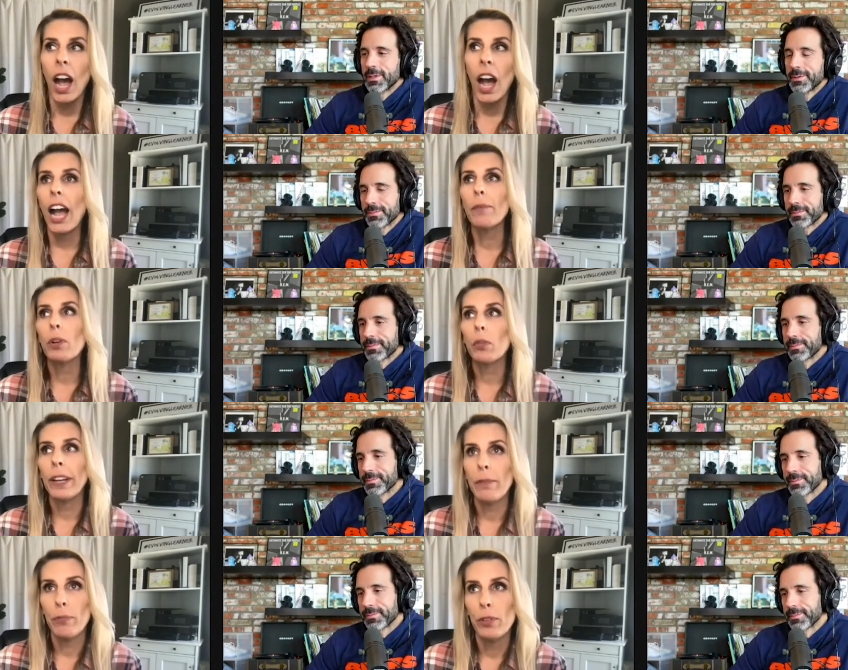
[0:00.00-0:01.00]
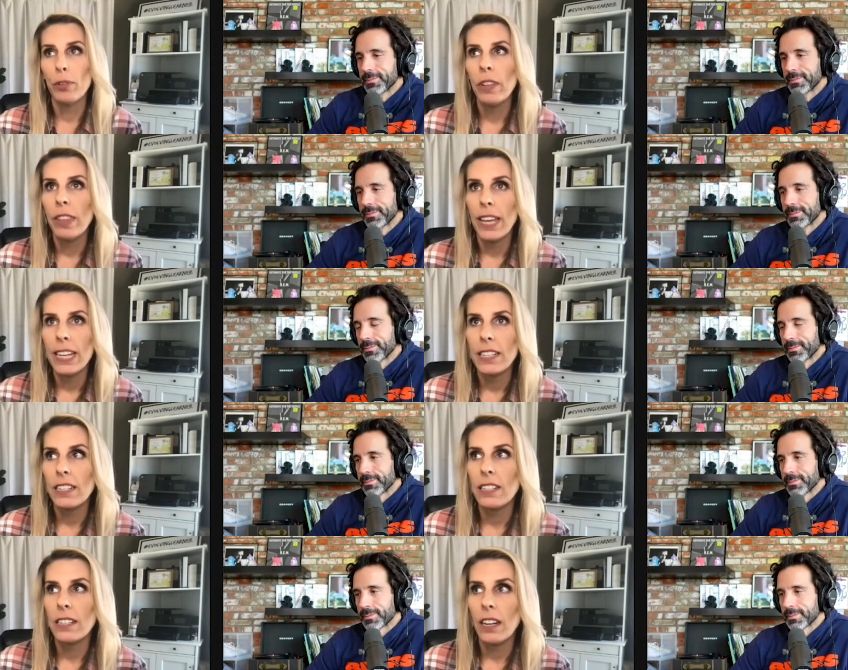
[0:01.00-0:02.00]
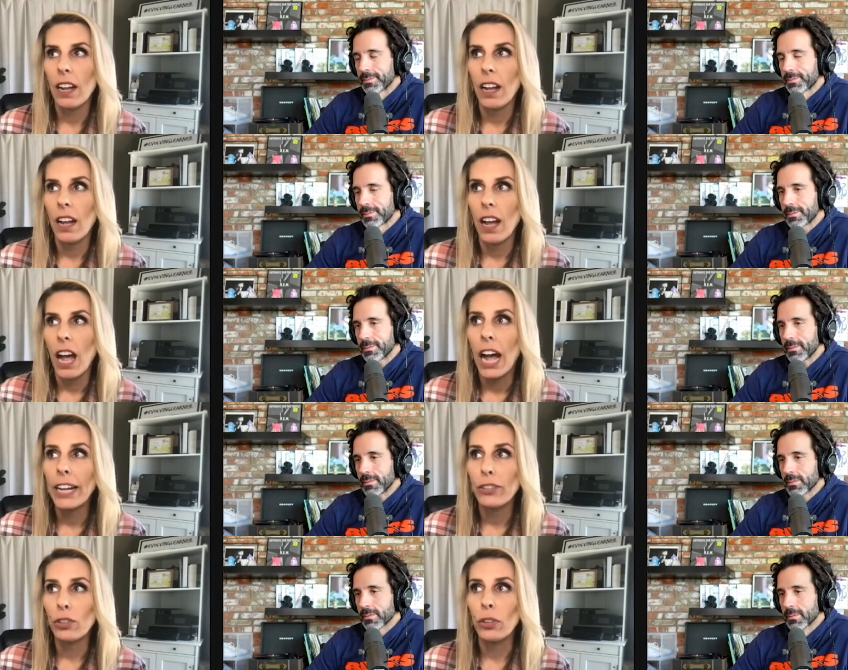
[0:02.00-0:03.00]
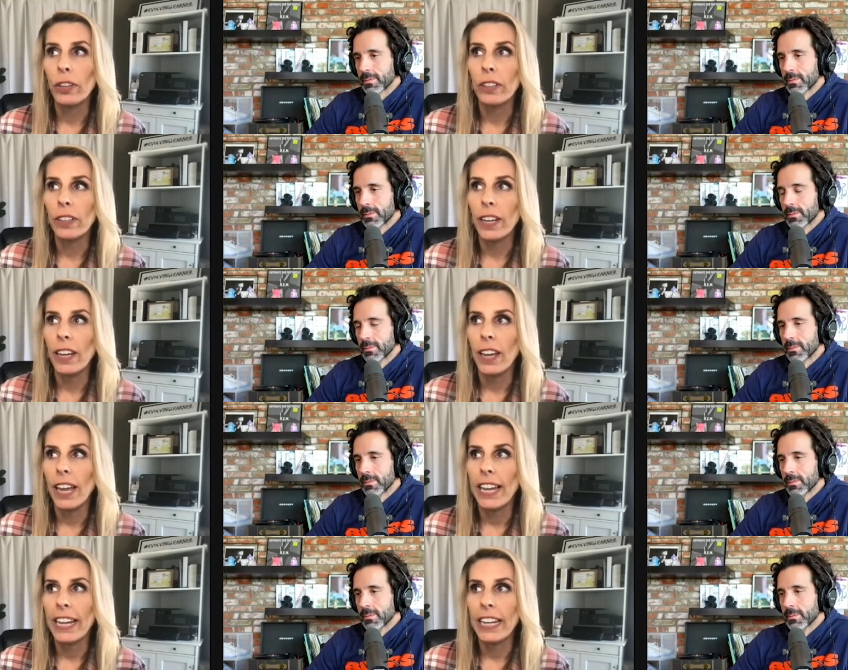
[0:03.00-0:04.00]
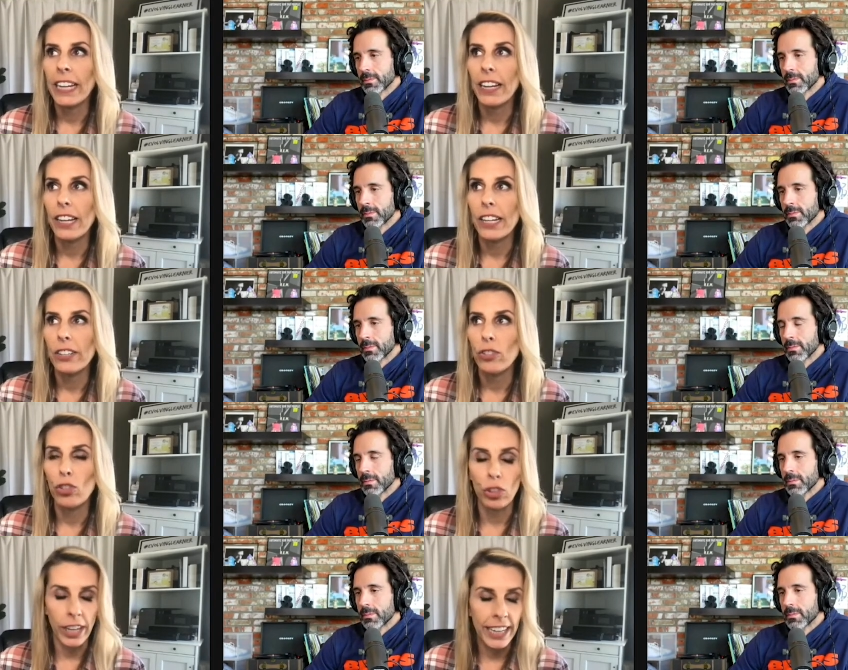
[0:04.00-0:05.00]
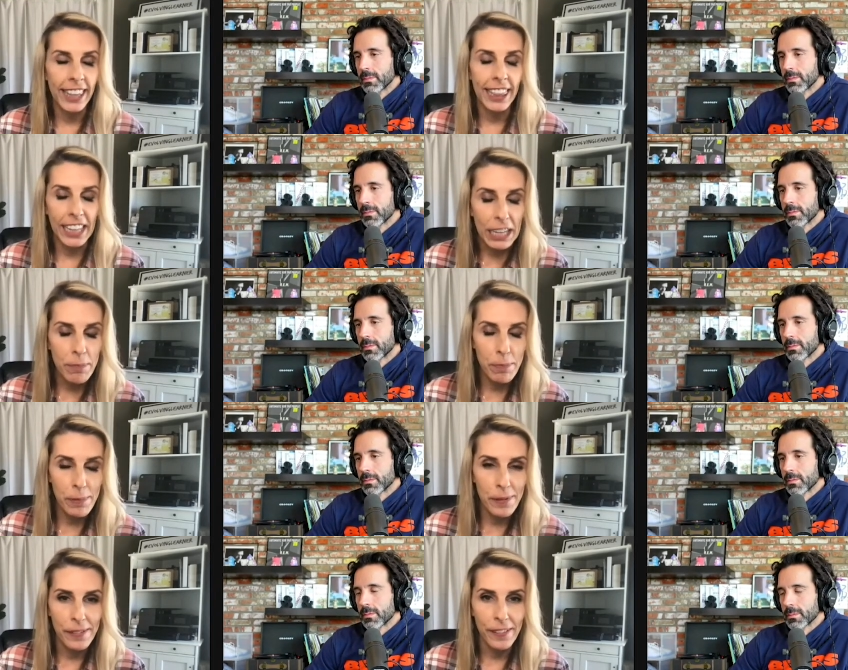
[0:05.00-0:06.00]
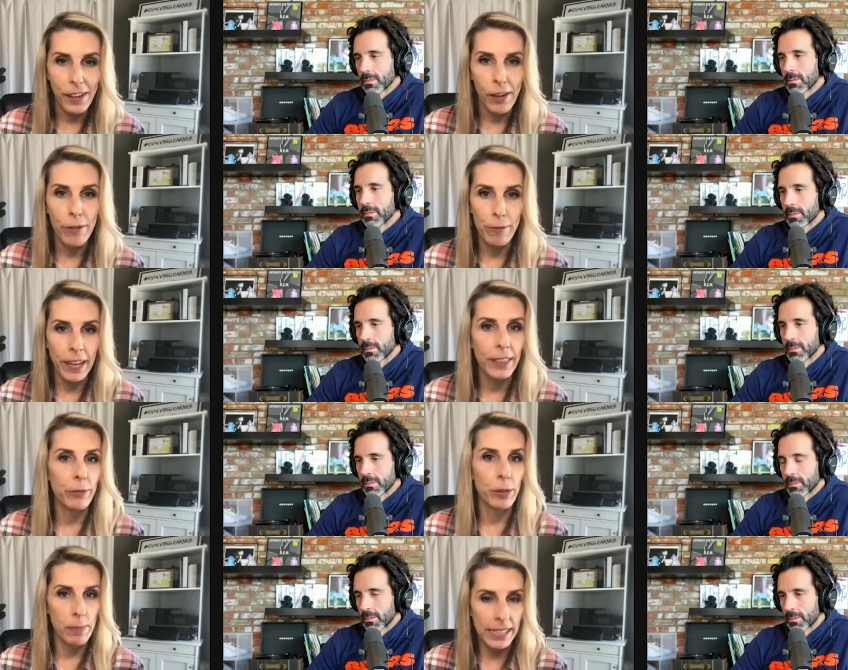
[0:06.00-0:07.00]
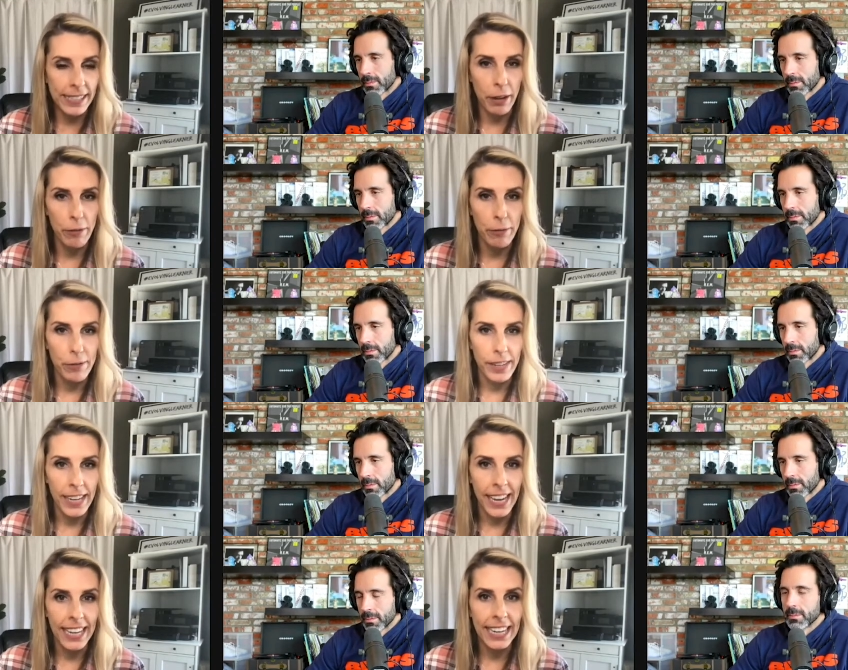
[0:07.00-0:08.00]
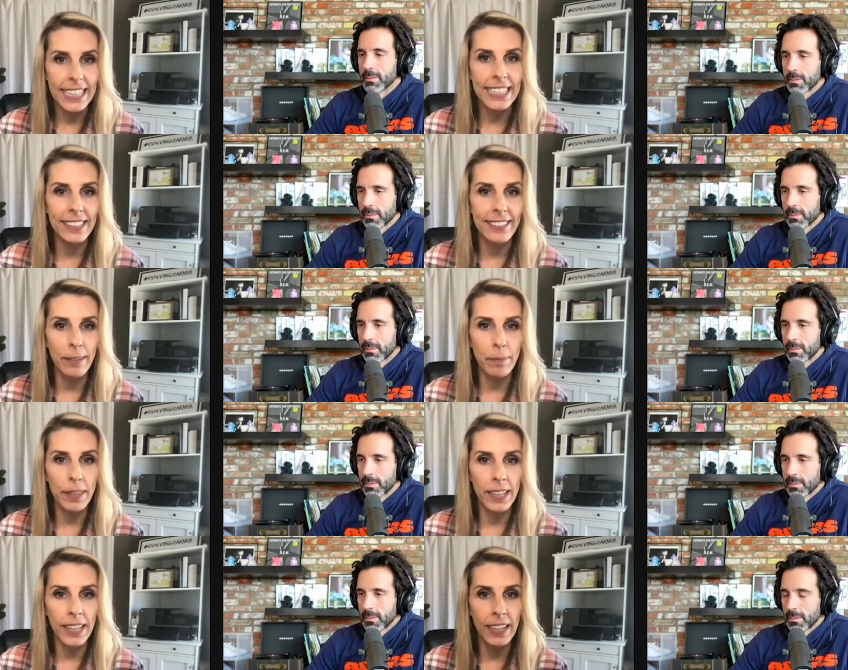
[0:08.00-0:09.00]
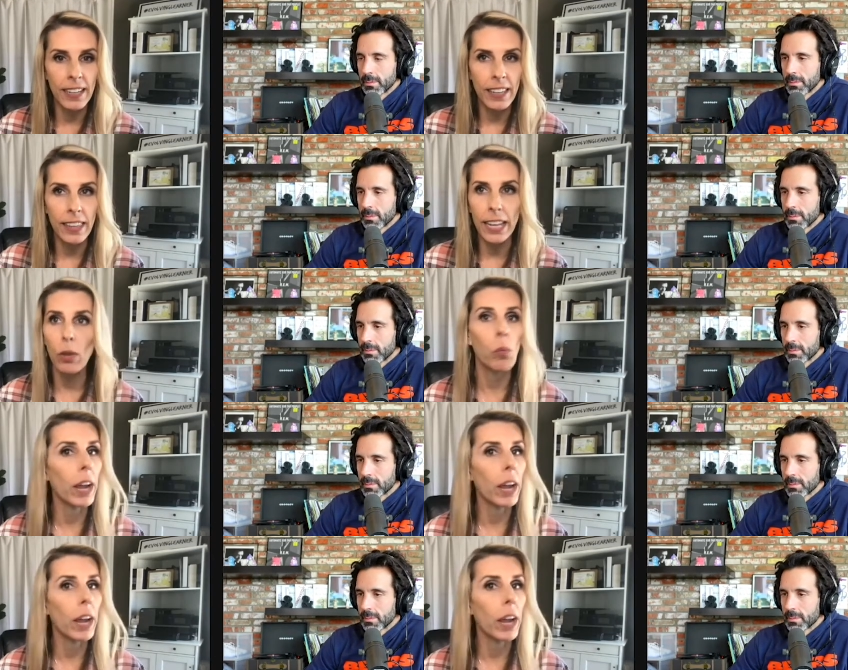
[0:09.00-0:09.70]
Speaker 1: I'm grateful that I took a giant leap of faith for myself Mm-hmm. And I did something that, and